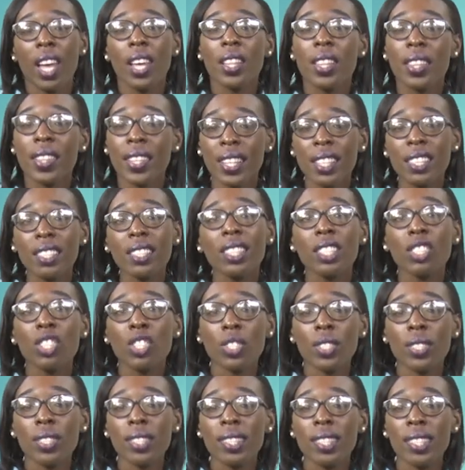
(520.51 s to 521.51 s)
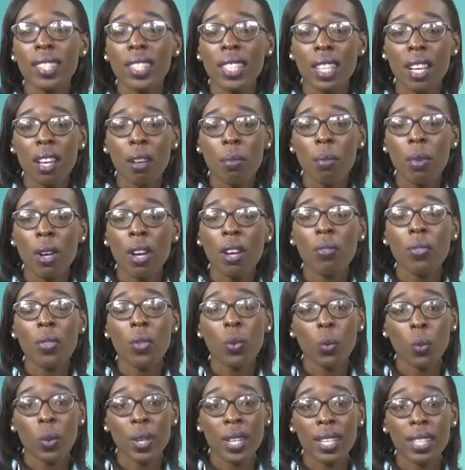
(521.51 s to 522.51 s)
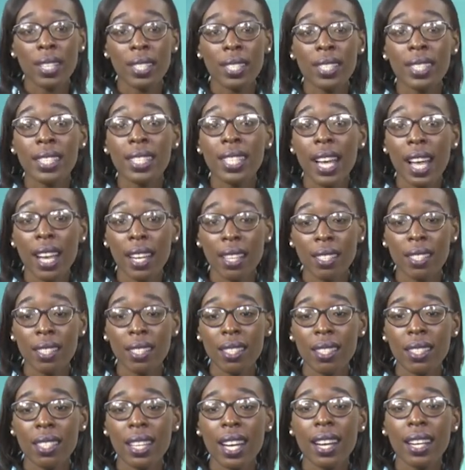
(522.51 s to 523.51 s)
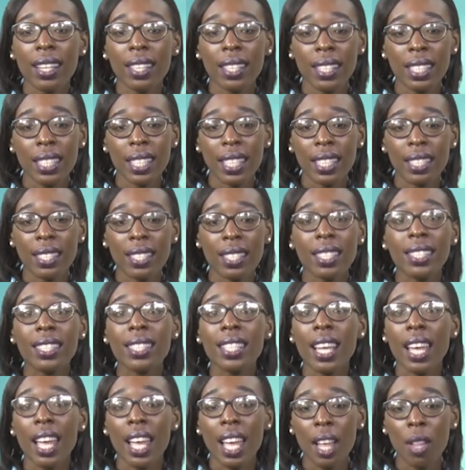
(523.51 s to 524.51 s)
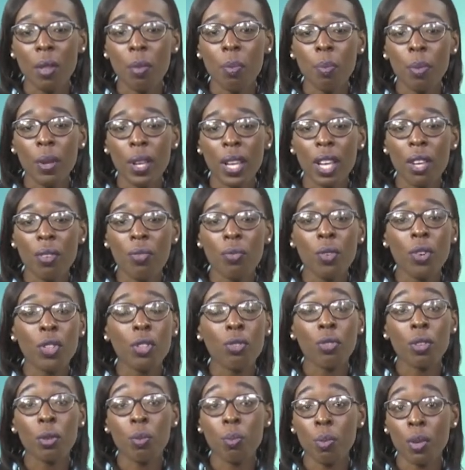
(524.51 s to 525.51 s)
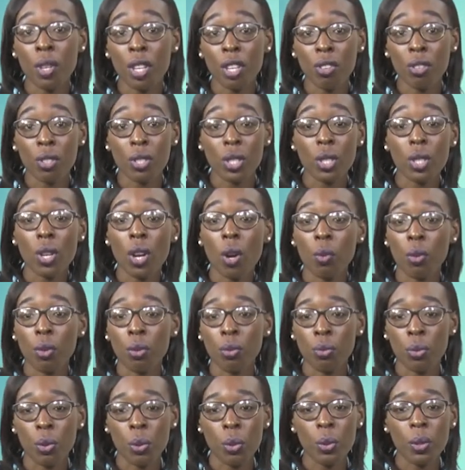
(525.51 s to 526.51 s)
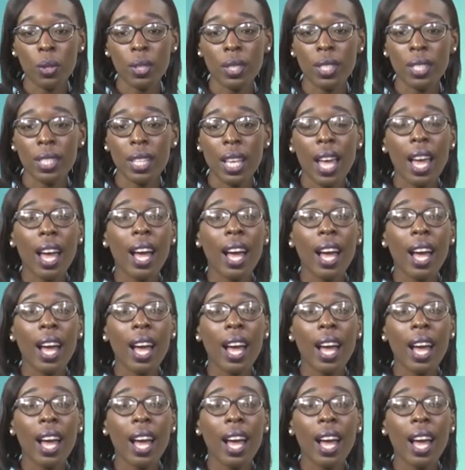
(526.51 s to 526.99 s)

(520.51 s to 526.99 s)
These are just some of the ways taxes are collected to help pay for the repairs to our roads